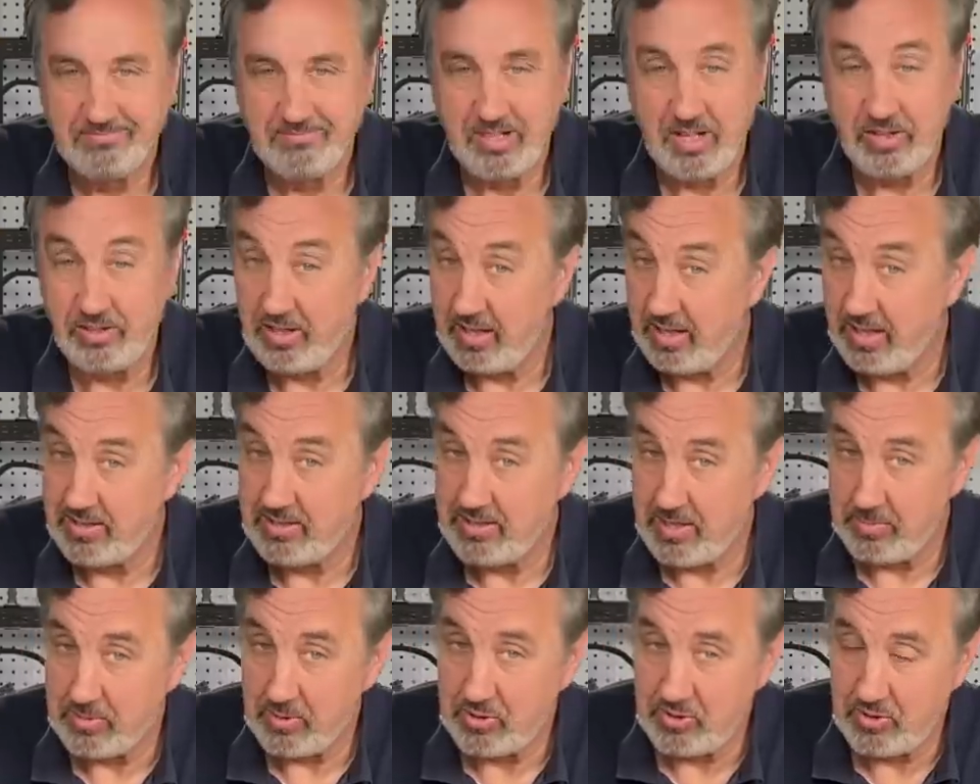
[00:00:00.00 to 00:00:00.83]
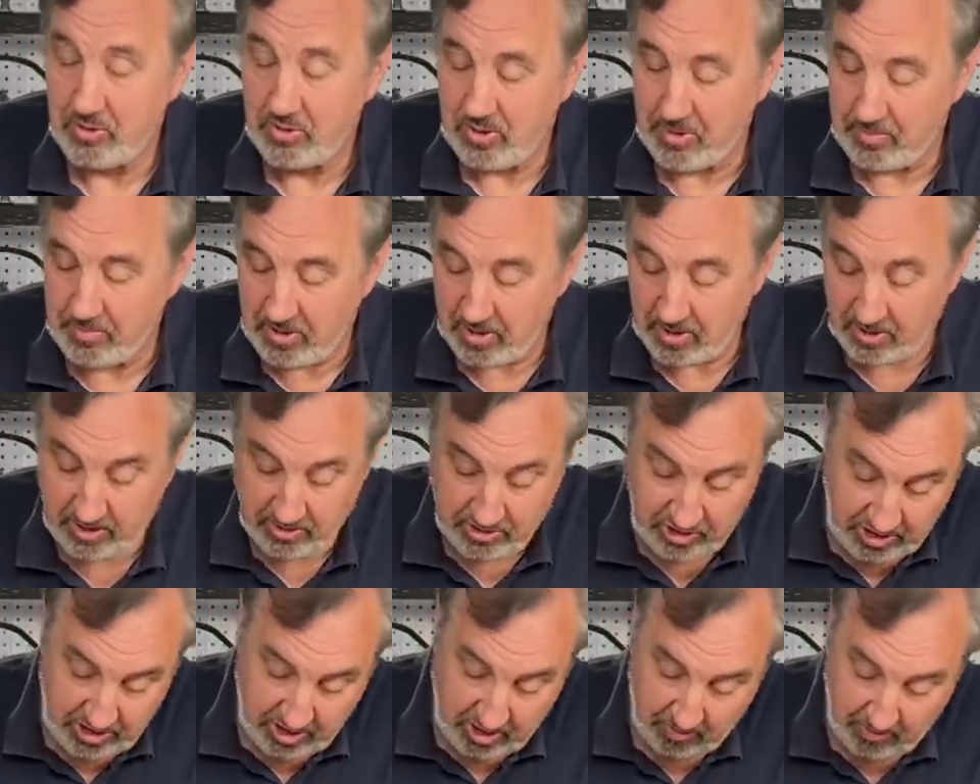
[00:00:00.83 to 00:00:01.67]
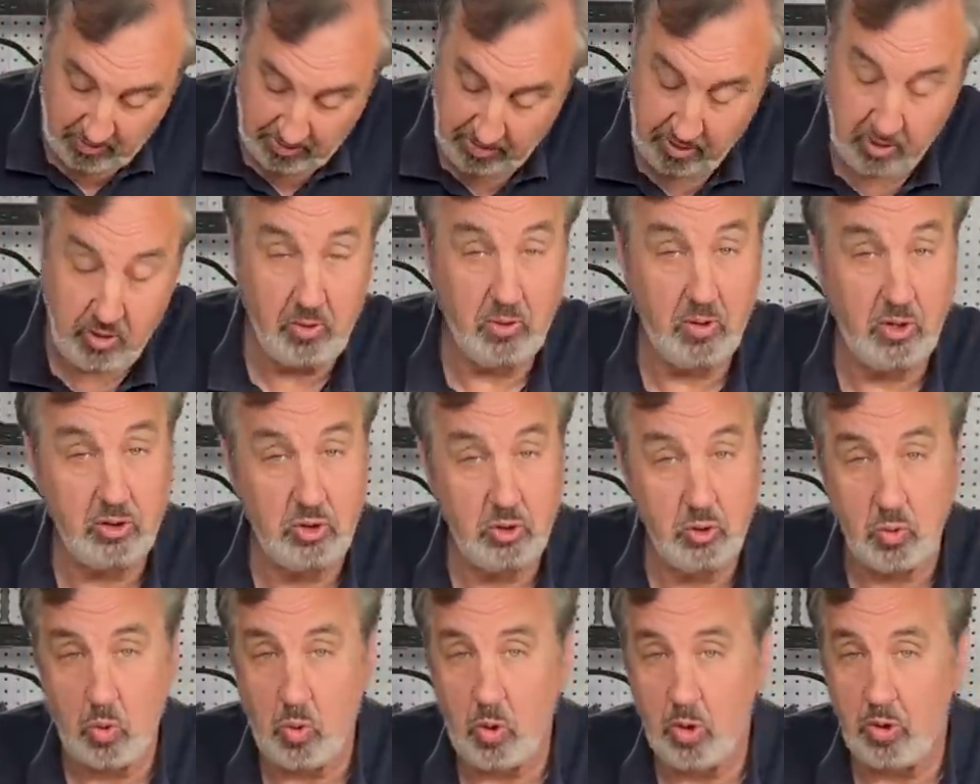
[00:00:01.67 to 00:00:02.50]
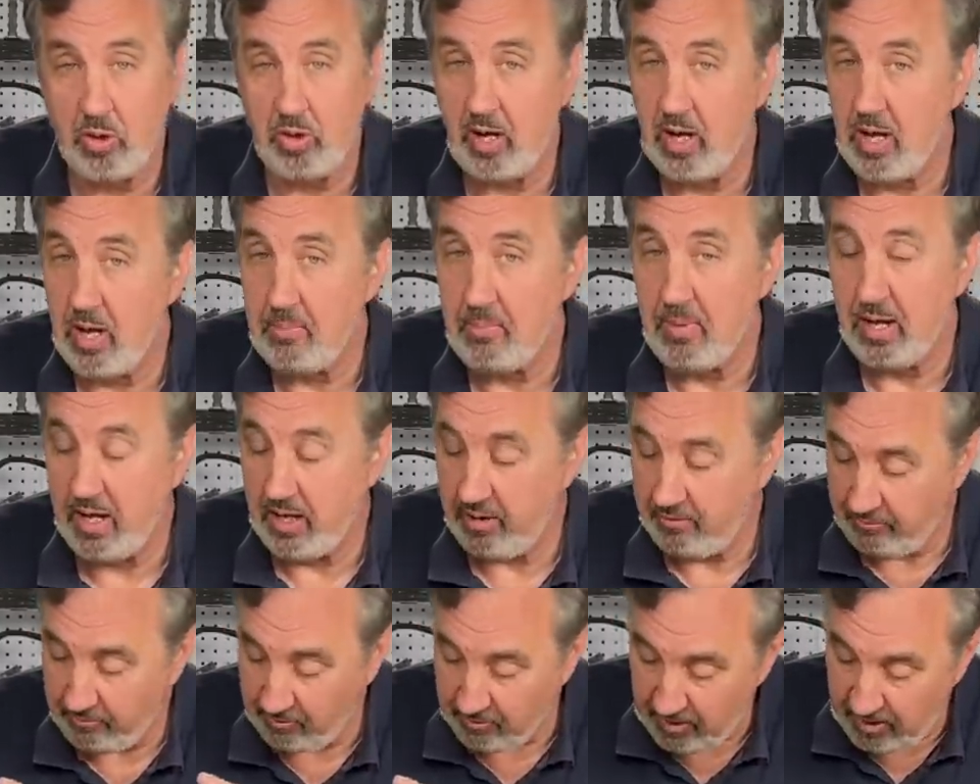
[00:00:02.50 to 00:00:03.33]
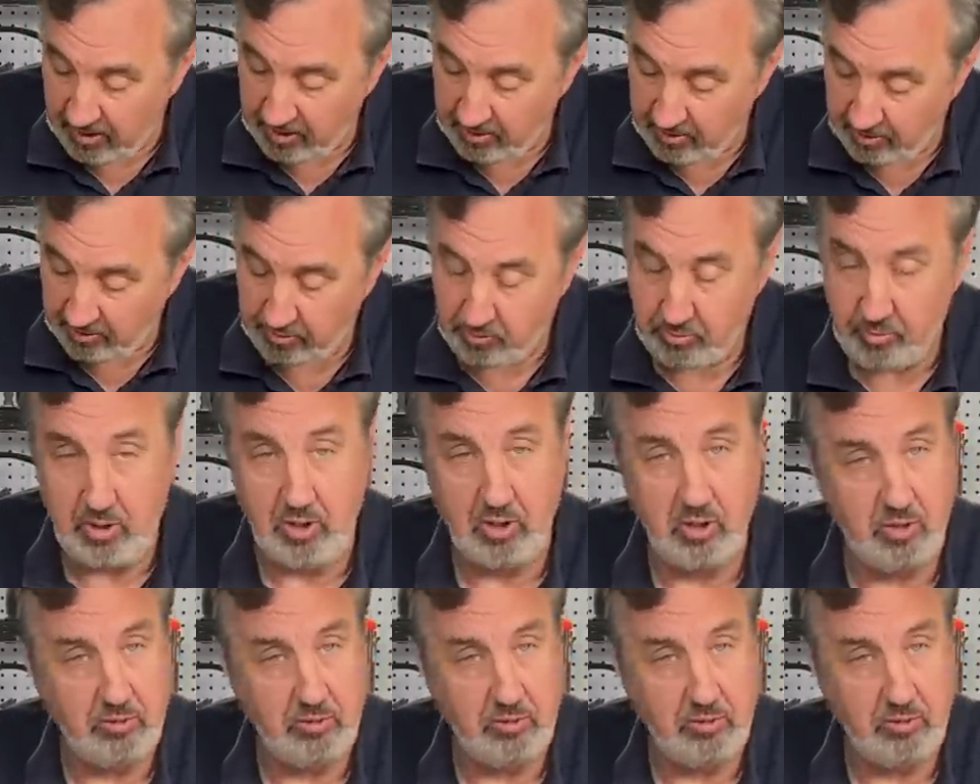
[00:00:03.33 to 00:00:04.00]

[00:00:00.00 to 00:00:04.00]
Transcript: In today's episode, I'm going to share with you a drawer that I made for an Ender 3.